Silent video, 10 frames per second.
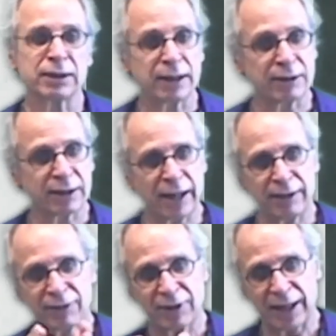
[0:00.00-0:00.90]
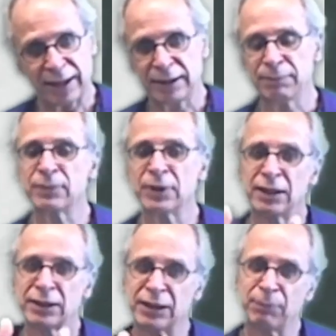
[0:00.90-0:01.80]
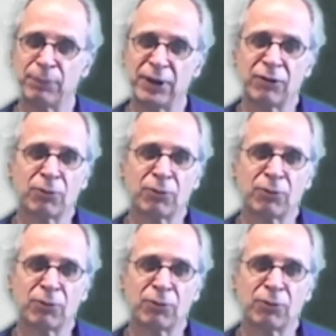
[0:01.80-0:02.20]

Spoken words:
It can scatter. That means